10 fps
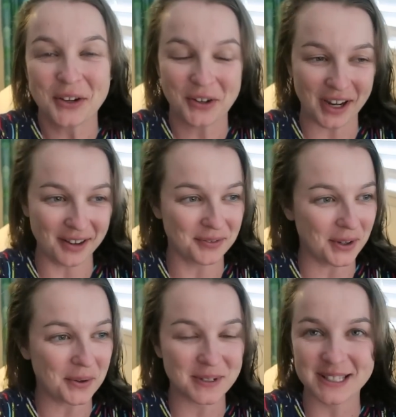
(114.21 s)
the Korean
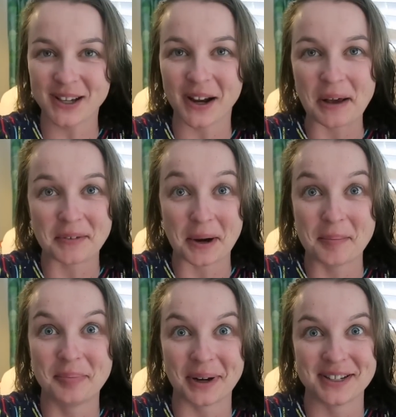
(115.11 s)
food was good. I've got
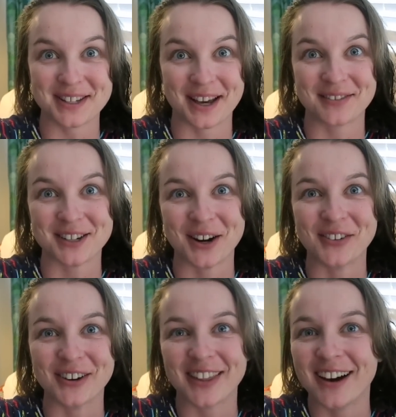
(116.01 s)
a bunch left
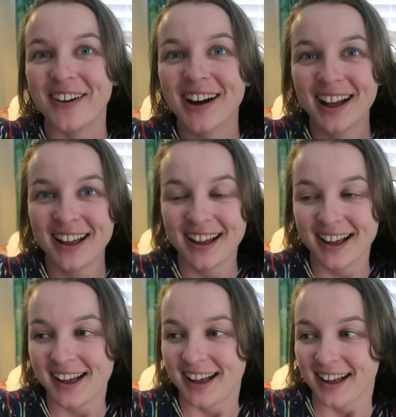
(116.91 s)
over though.
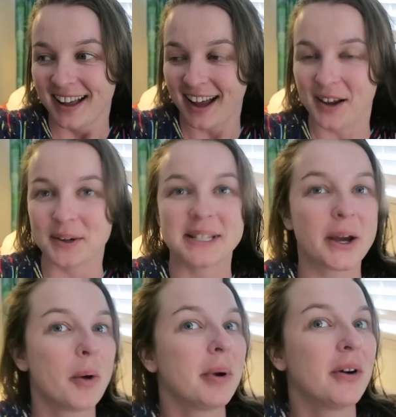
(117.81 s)
Anyways,
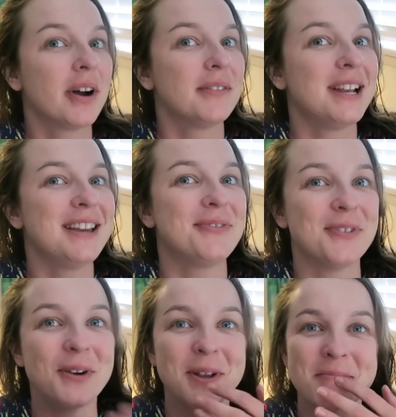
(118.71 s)
I hope I don't have any
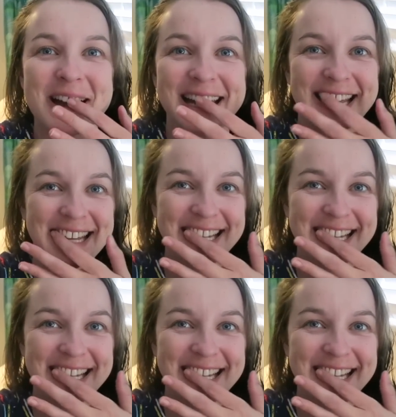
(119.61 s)
food in my